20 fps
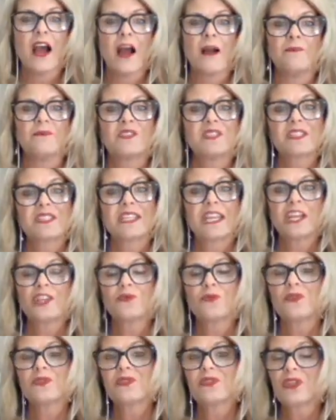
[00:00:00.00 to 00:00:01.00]

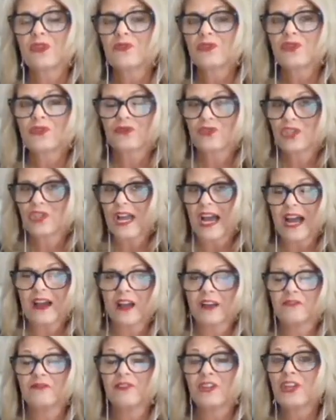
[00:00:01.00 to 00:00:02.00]
Schedule social chat,
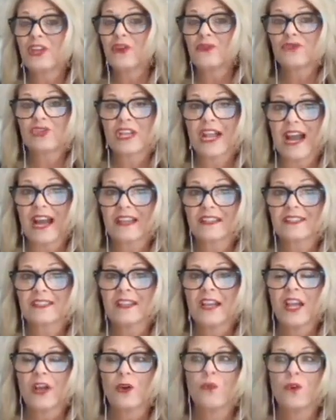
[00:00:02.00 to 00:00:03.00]
video
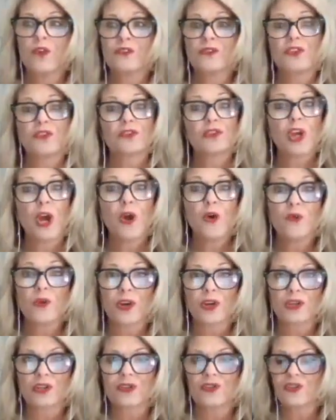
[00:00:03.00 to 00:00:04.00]
chats with your
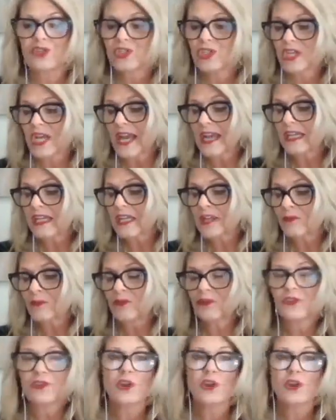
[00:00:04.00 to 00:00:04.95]
coworkers. Check in with your